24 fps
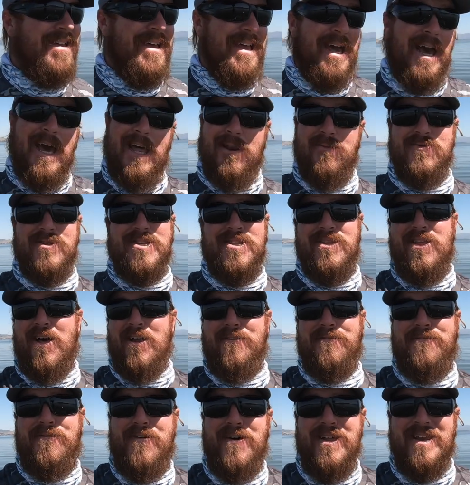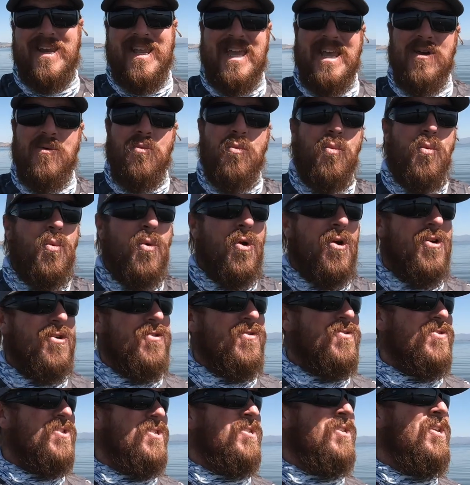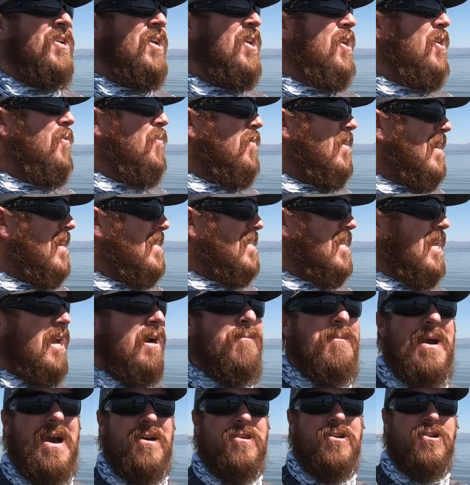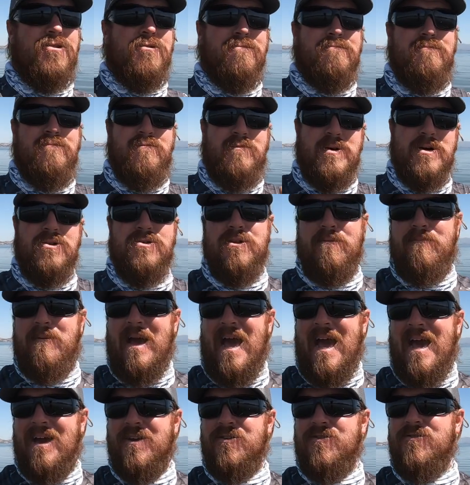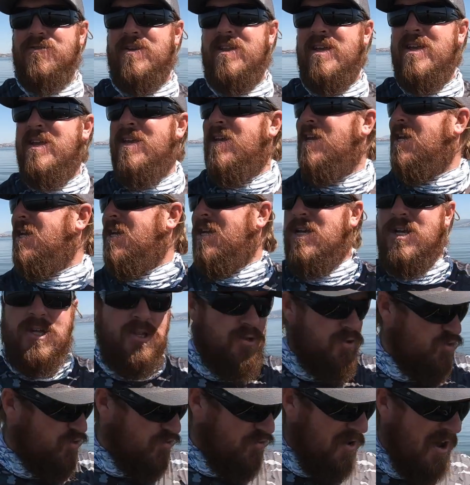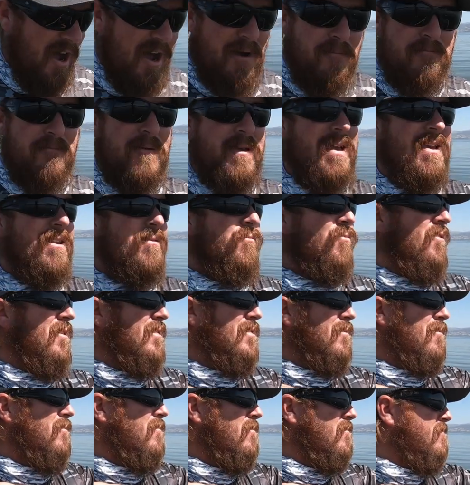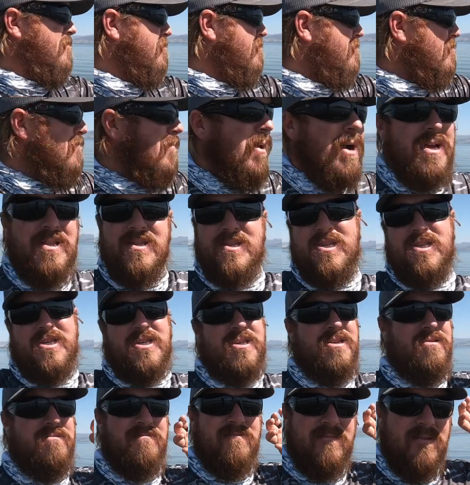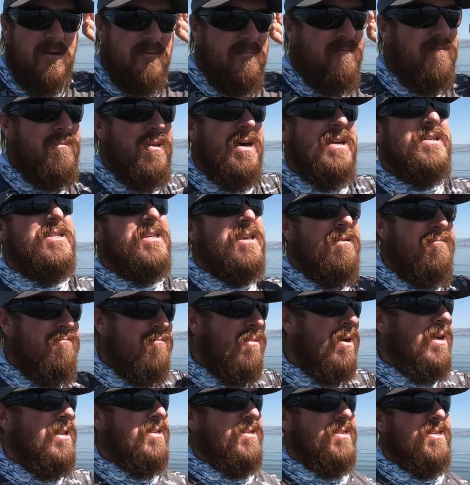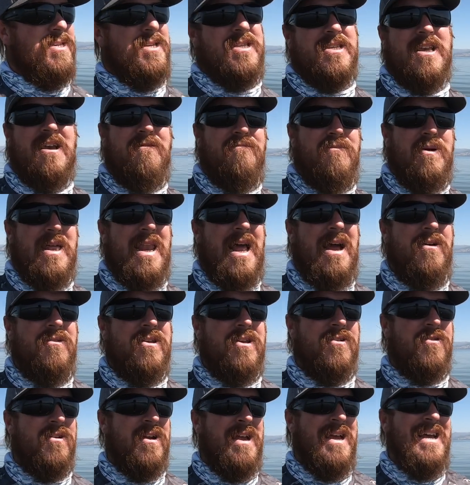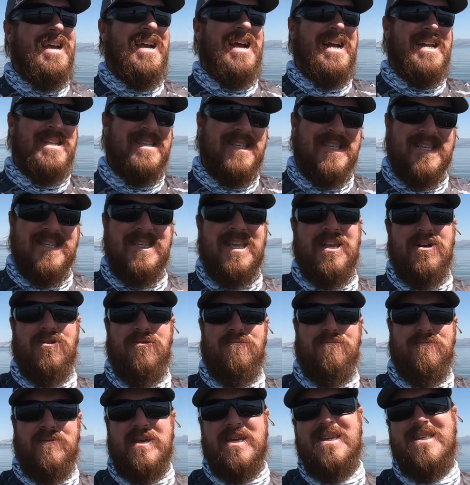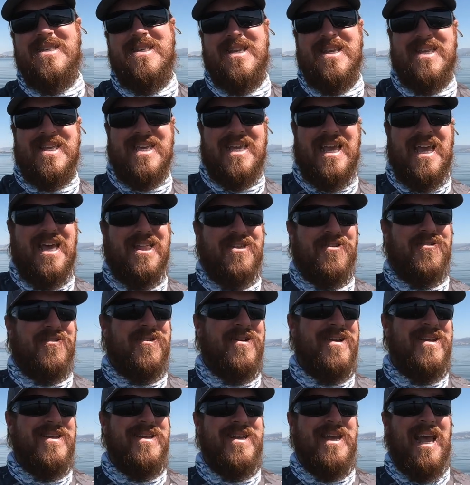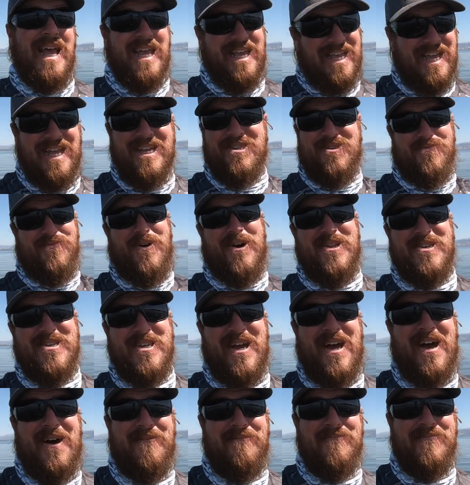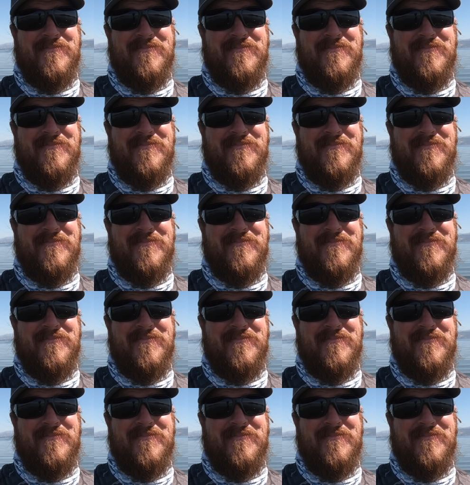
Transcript: And it was a lot of fun. It works. We got to come out here, build a pattern, drop in with months and months since I've been out here and still piece it together and catch them on top.